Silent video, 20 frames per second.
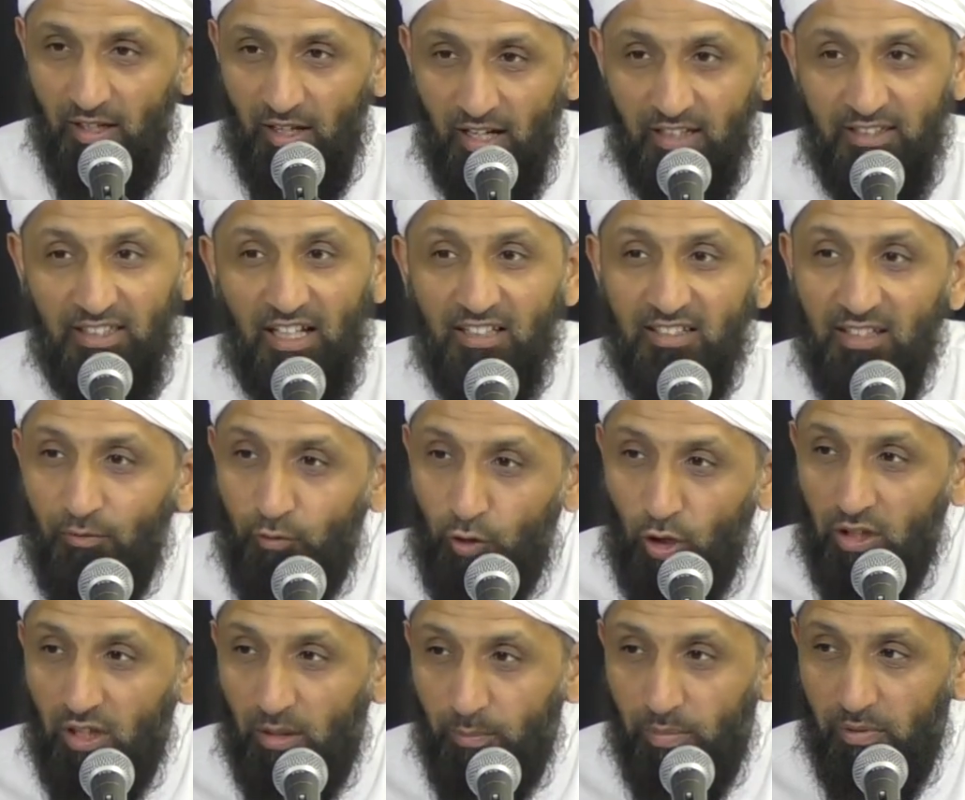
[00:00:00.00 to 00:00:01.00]
Attacks have
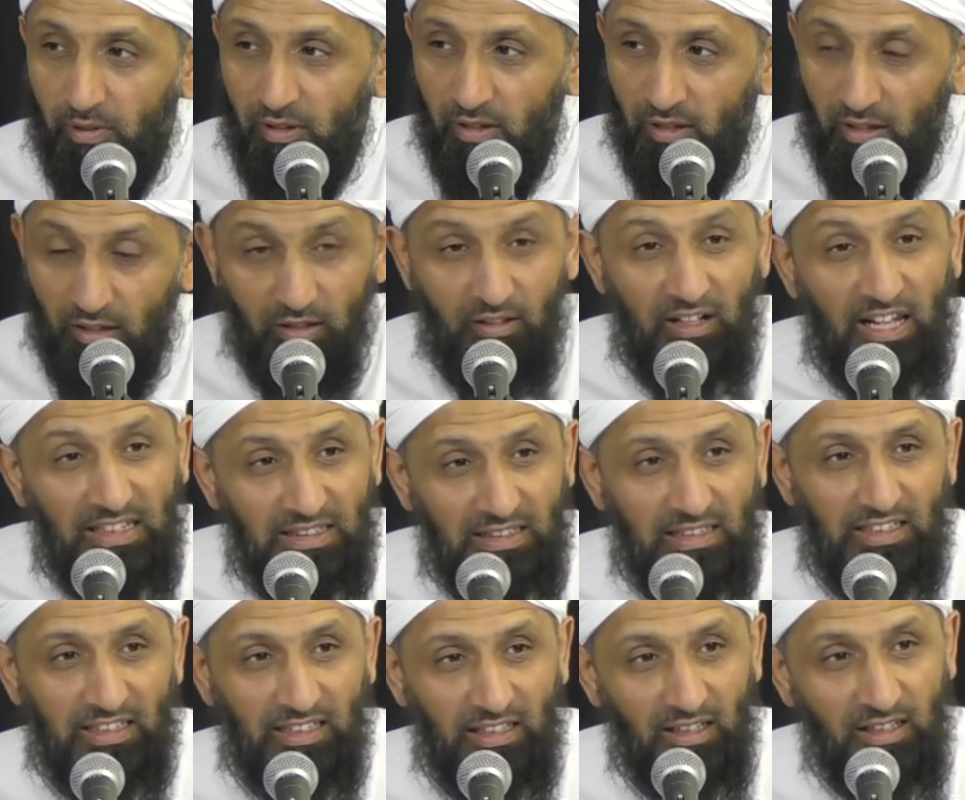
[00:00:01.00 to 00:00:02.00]
gone up
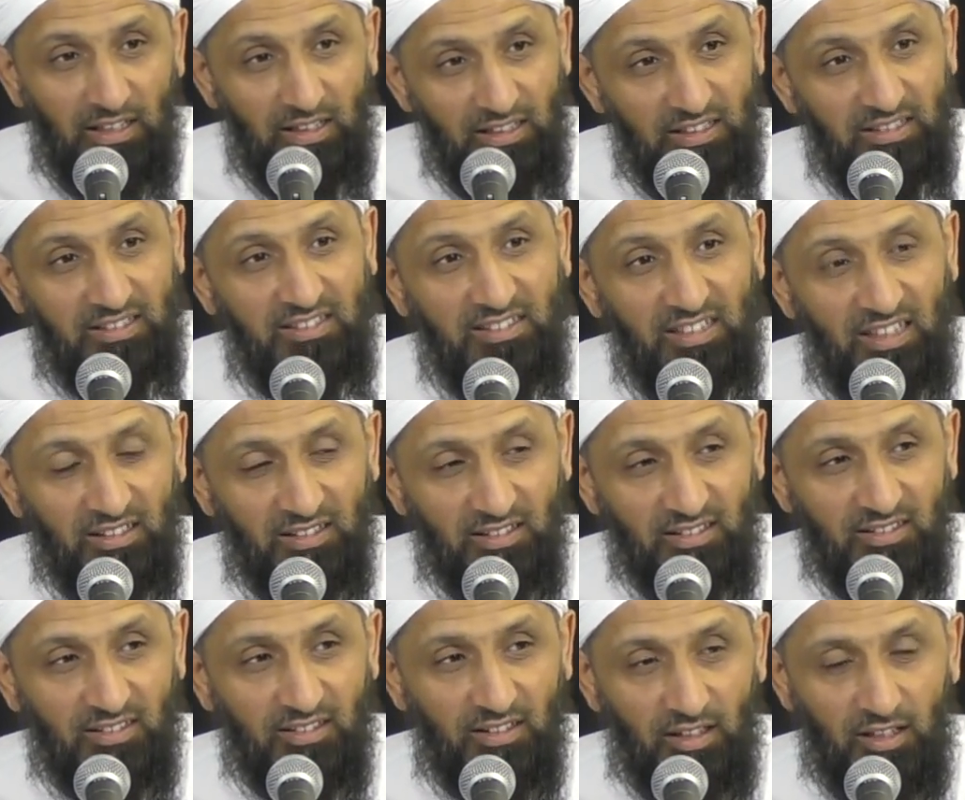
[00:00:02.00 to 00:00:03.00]
greatly
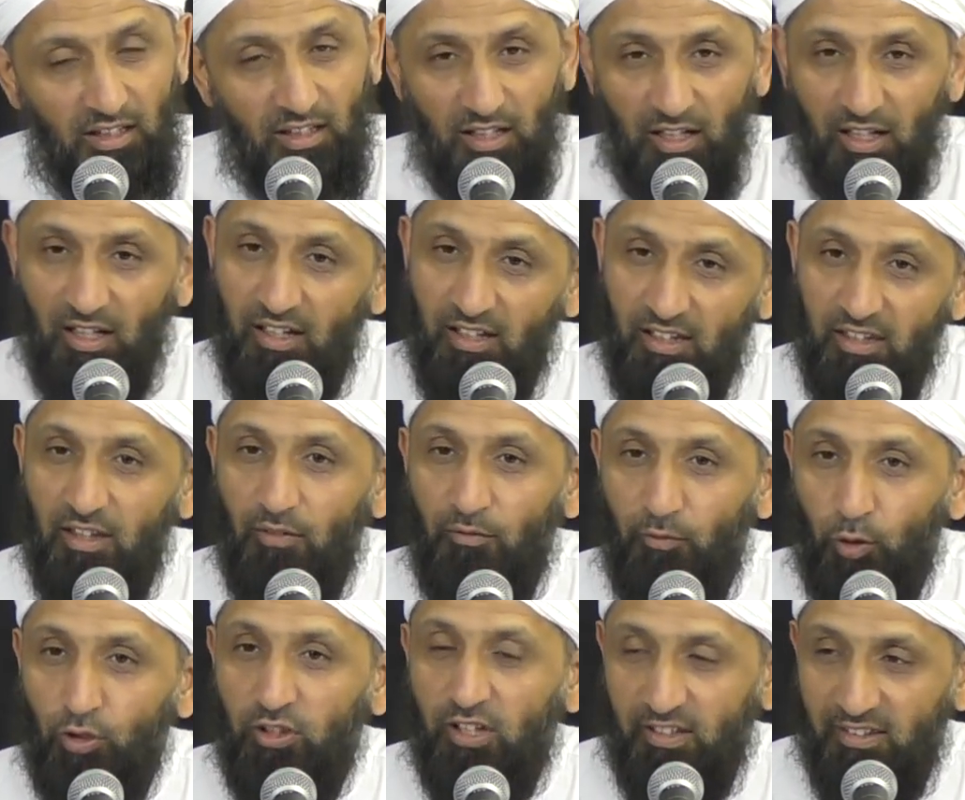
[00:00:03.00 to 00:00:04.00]
since the
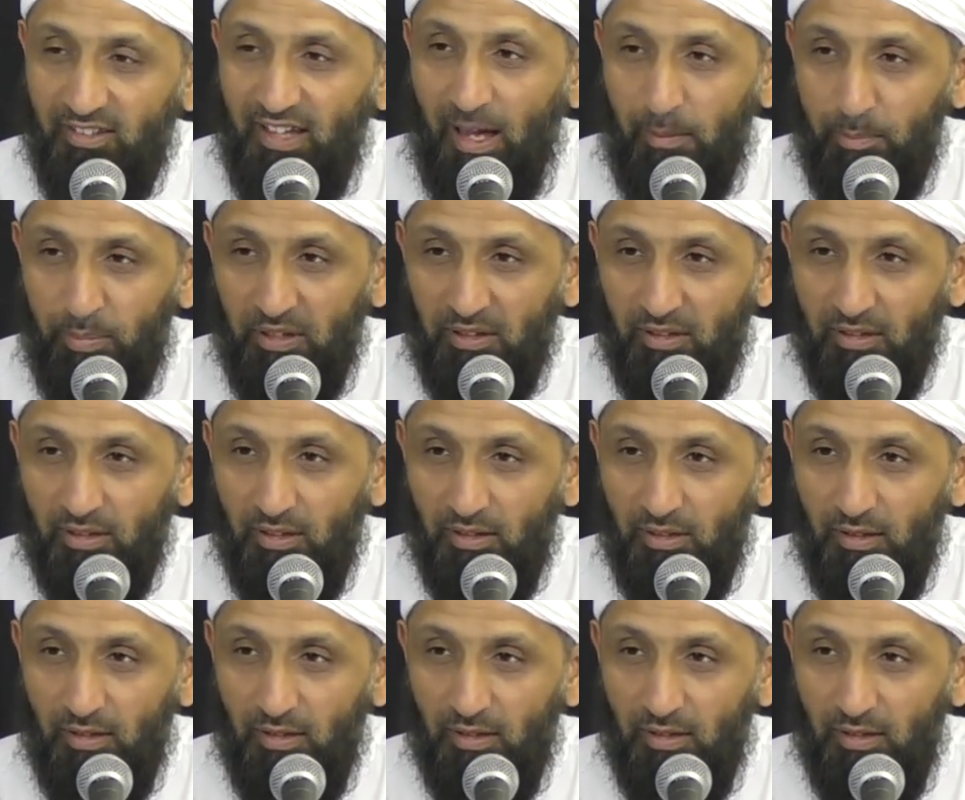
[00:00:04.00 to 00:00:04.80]
vote has happened.